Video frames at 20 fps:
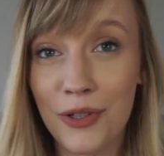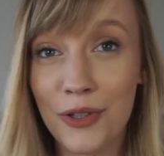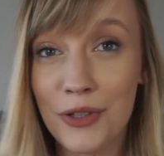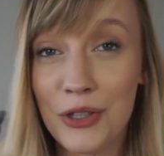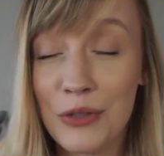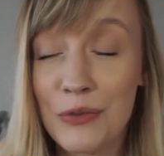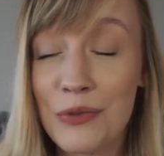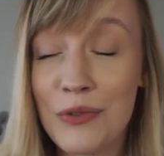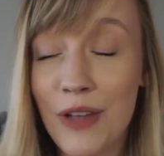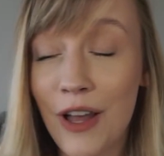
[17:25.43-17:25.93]

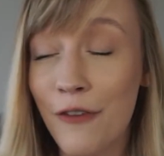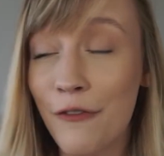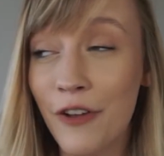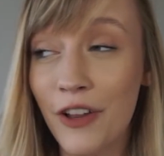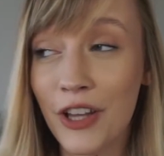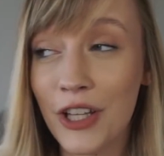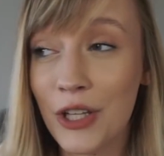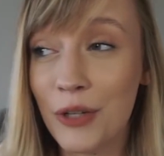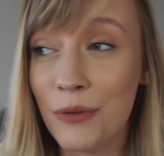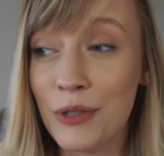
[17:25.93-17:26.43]
you I
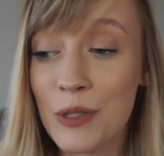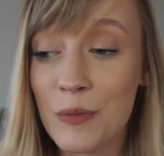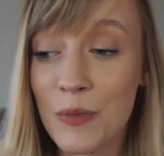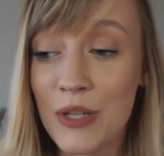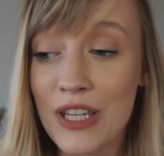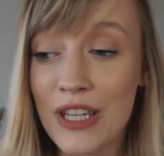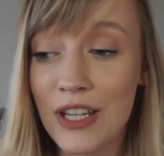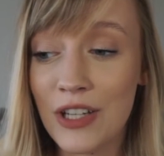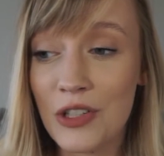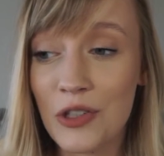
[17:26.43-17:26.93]
felt like you were
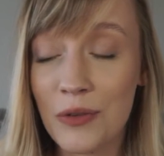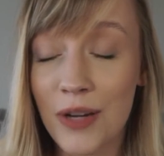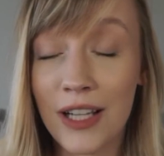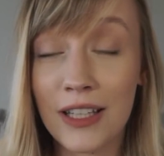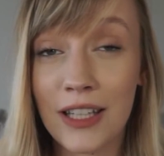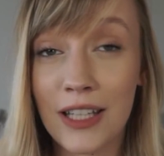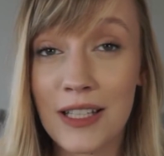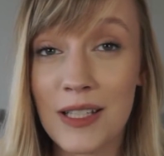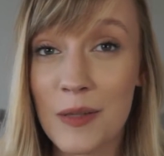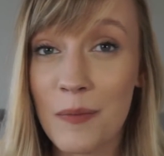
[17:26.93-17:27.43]
speaking
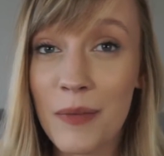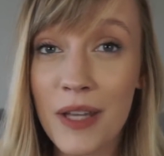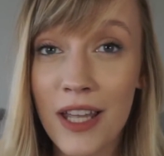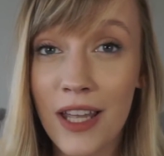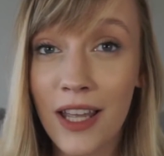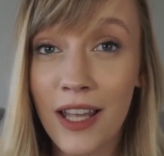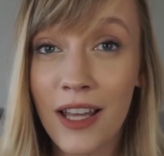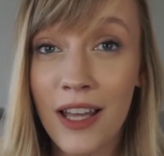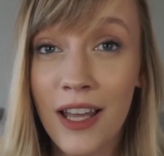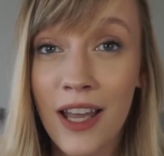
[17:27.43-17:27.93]
directly to
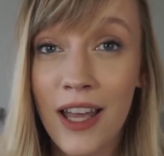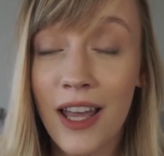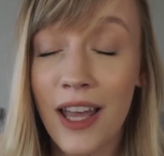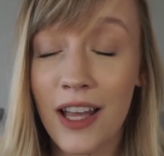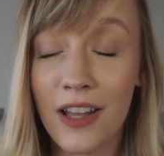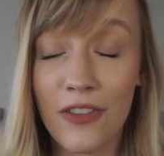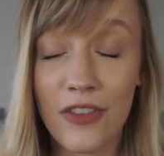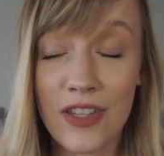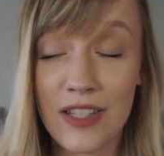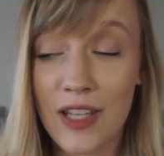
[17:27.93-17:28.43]
me
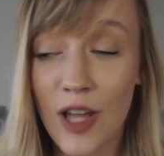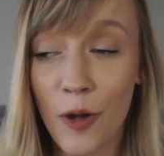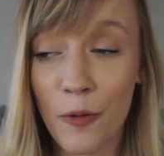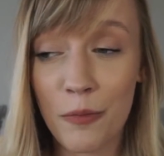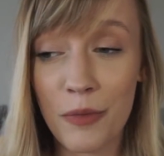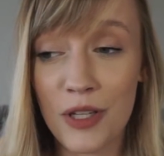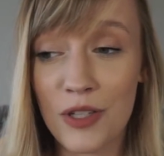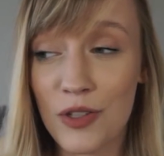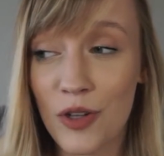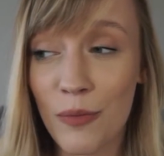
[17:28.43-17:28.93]
and this helped
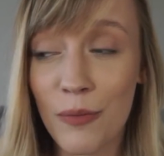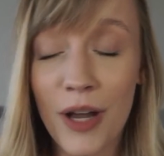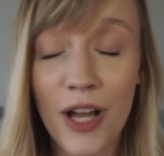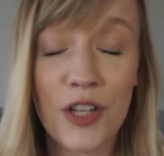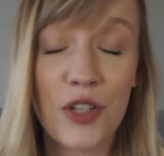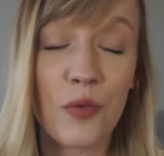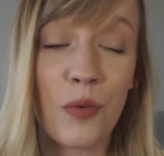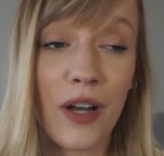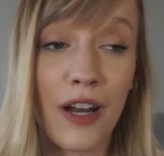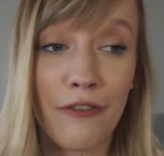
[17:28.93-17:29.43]
me so
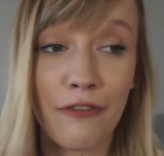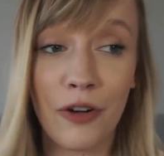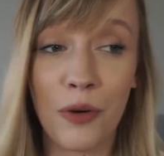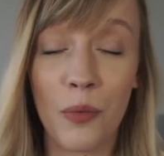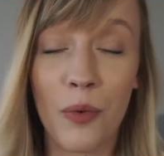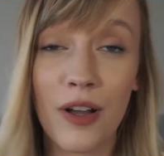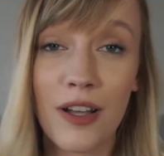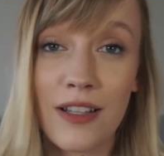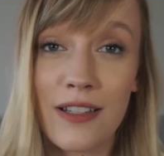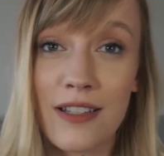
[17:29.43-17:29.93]
much whatever it
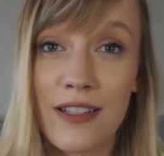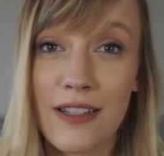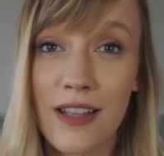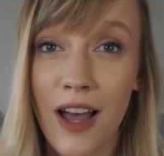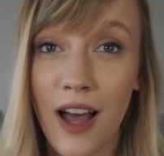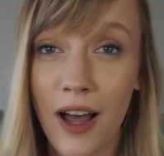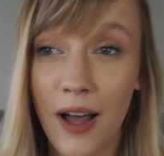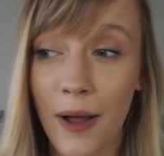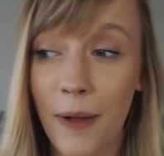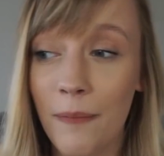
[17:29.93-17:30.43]
was
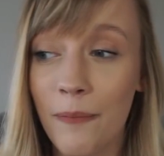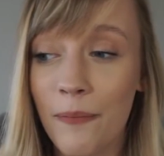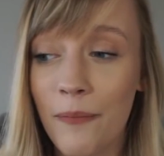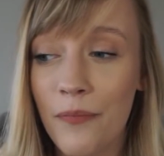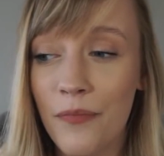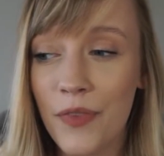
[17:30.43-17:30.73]
um,